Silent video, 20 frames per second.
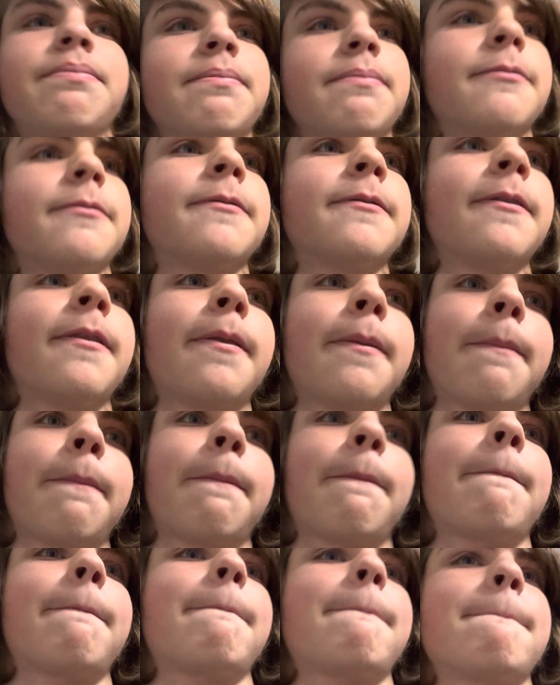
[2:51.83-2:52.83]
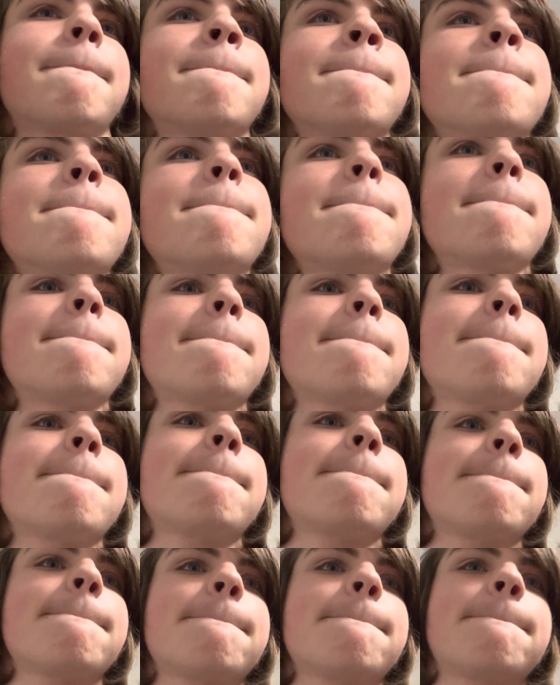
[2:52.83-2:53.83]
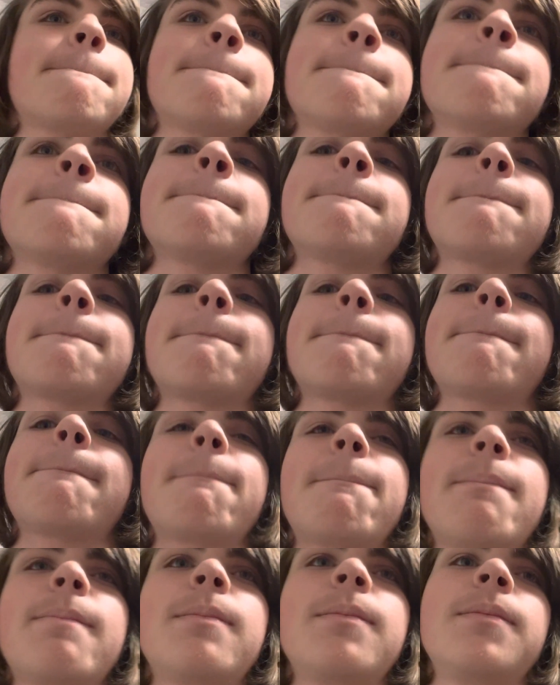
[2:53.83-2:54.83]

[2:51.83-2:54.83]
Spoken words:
(no one is talking)